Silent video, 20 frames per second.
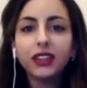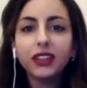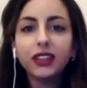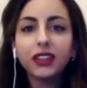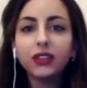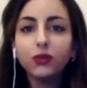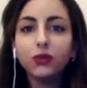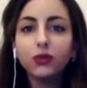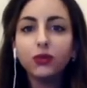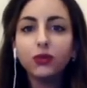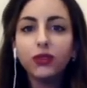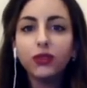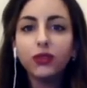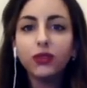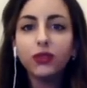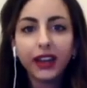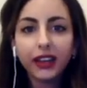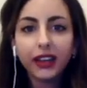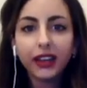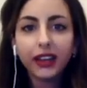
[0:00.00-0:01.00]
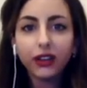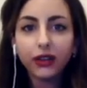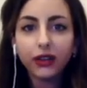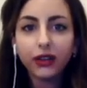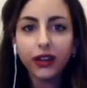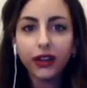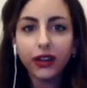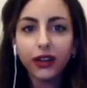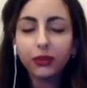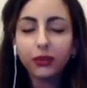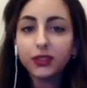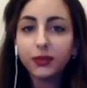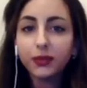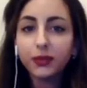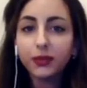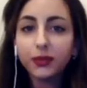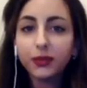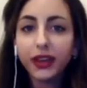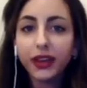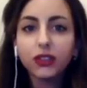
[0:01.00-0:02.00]
really accurate
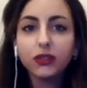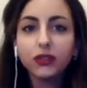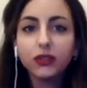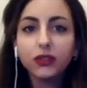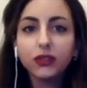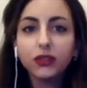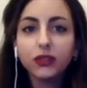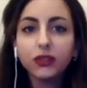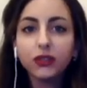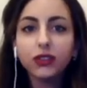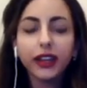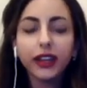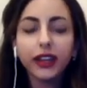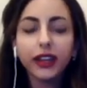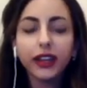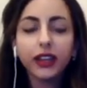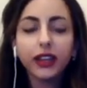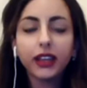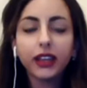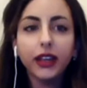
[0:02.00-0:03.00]
perspectives and accurate